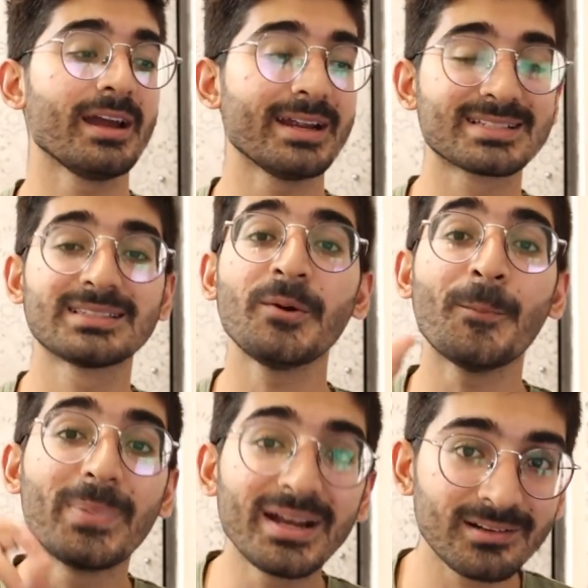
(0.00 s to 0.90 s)
It's the
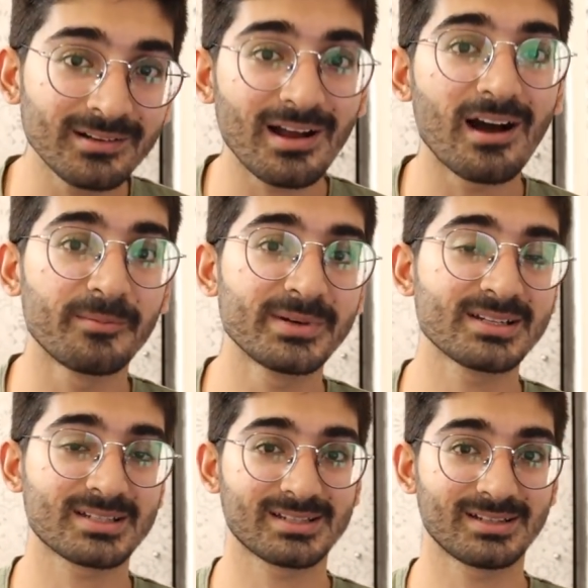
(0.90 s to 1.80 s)
bitter
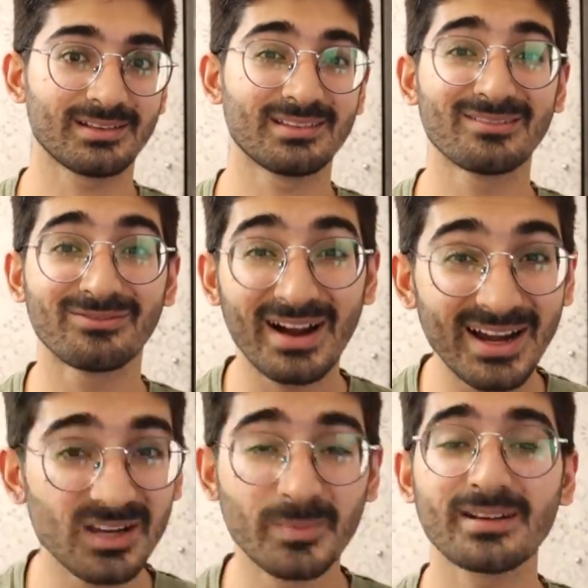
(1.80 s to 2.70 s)
almonds the
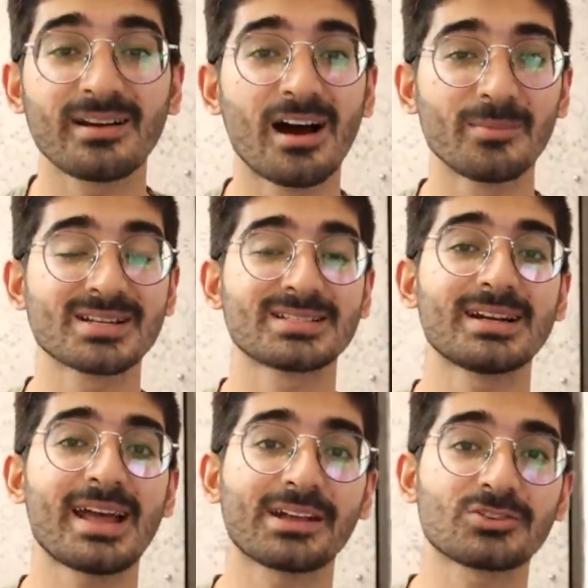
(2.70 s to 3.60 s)
wild bitter almonds
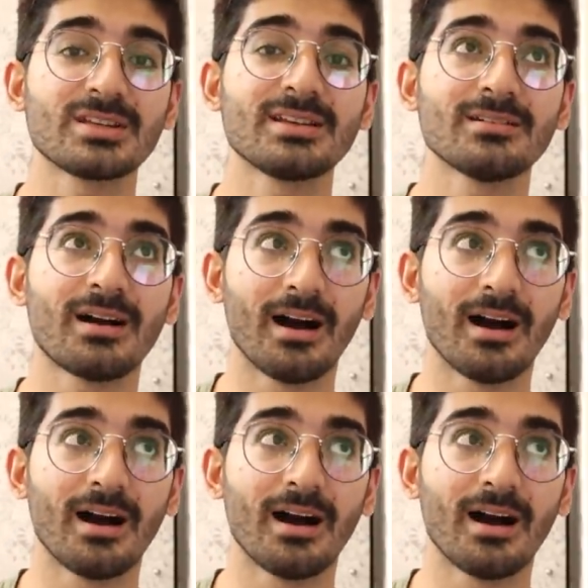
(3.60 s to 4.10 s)
that actually